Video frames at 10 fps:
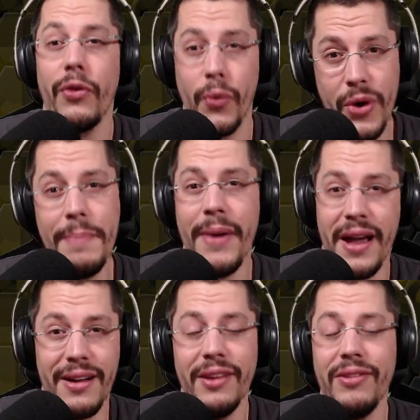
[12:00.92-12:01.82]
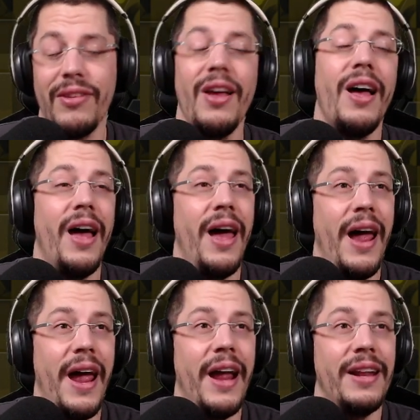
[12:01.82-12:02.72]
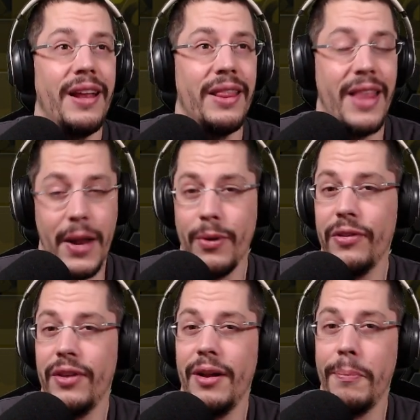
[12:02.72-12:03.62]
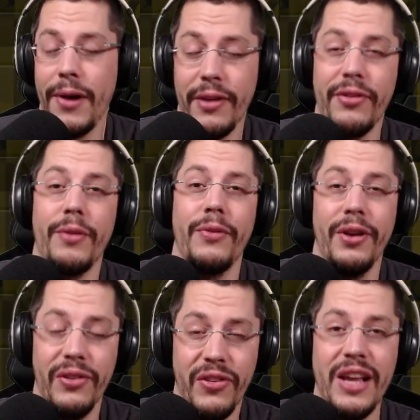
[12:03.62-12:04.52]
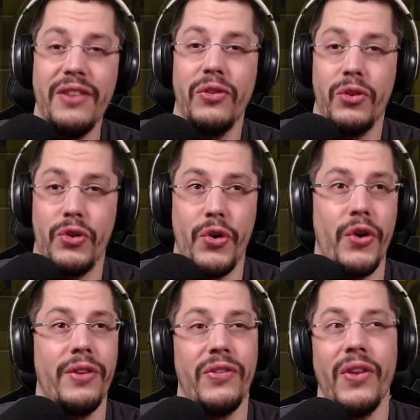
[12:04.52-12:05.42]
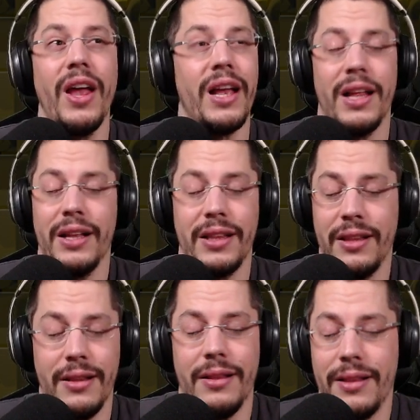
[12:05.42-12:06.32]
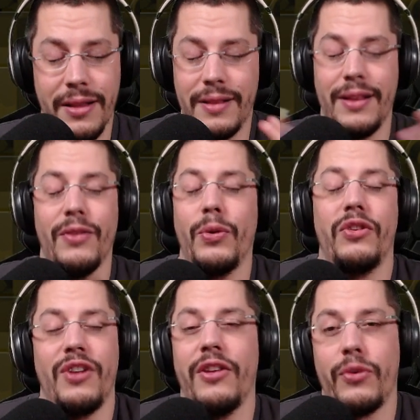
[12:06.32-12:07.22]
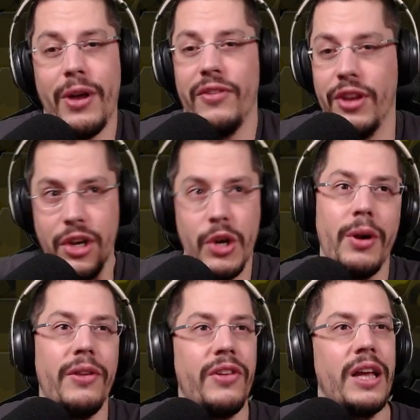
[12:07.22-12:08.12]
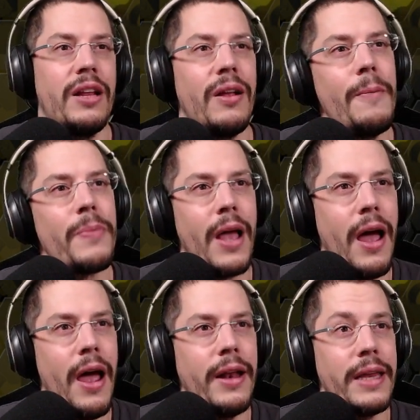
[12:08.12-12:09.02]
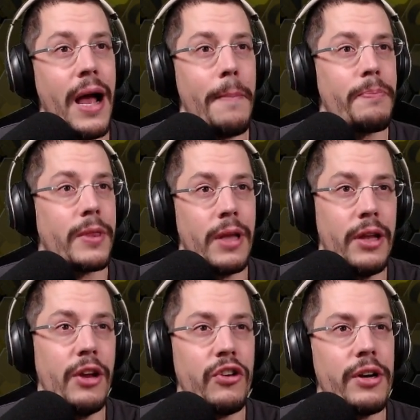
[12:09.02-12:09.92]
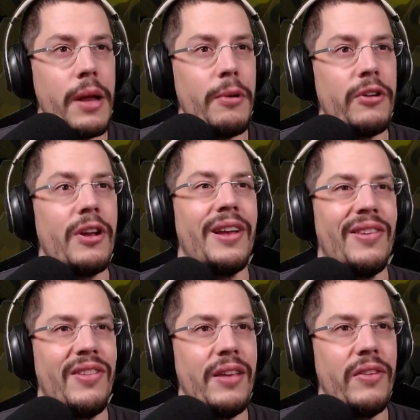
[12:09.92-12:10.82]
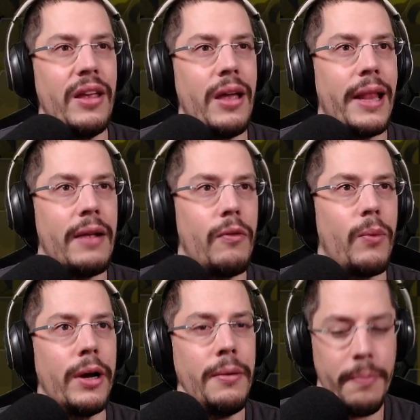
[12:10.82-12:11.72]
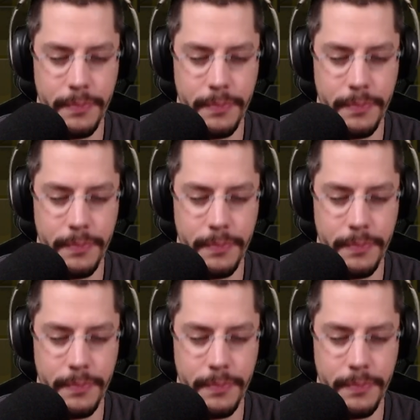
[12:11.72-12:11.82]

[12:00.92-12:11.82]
3 P.e.k.k.as, and that was in a plus of 6 turns. This was just crazy. You will see it. And yeah, initial damage 60 at level 1.